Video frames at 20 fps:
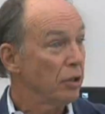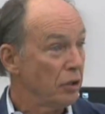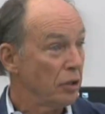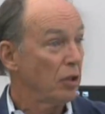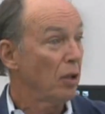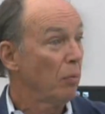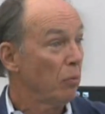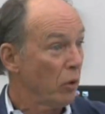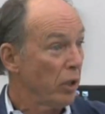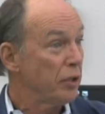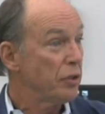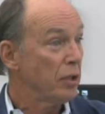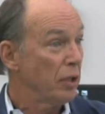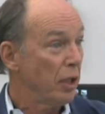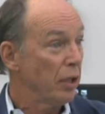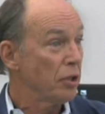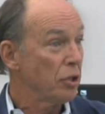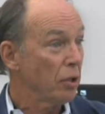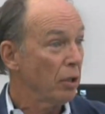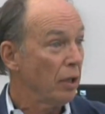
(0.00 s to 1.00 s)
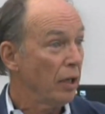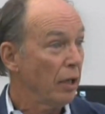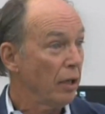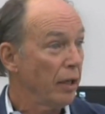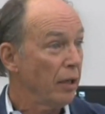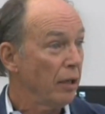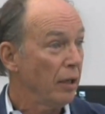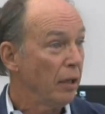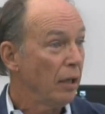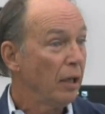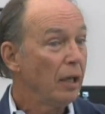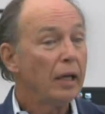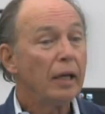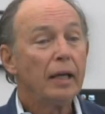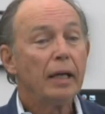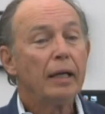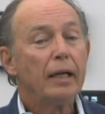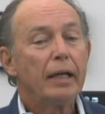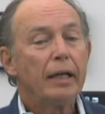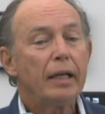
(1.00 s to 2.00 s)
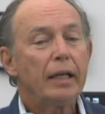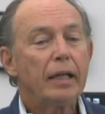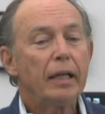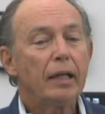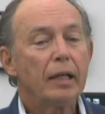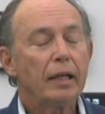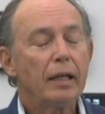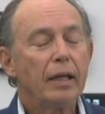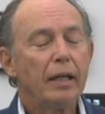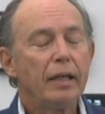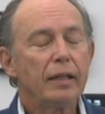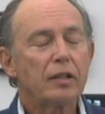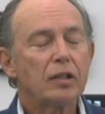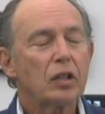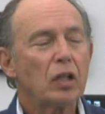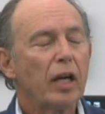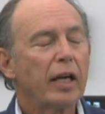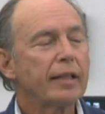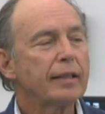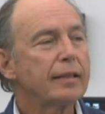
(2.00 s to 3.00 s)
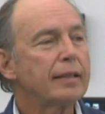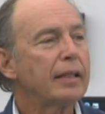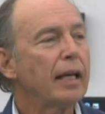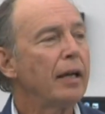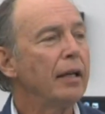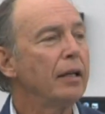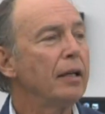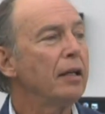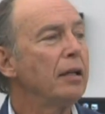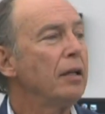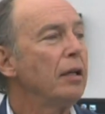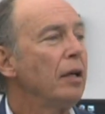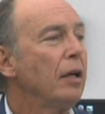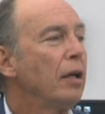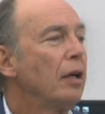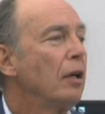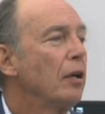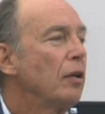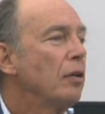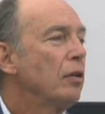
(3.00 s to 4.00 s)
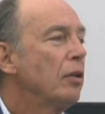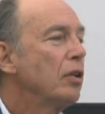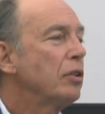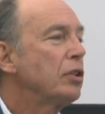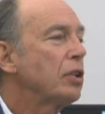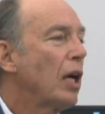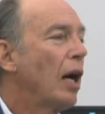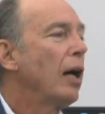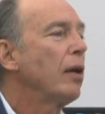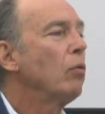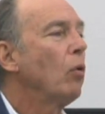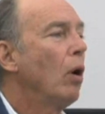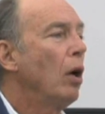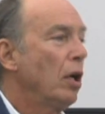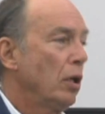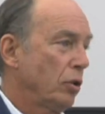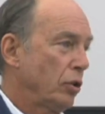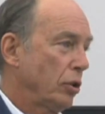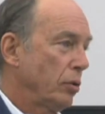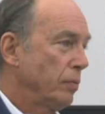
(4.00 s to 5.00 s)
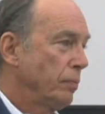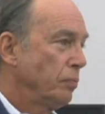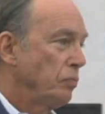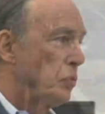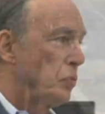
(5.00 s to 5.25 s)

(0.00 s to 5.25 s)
in some residential area, it's extending the sidewalks.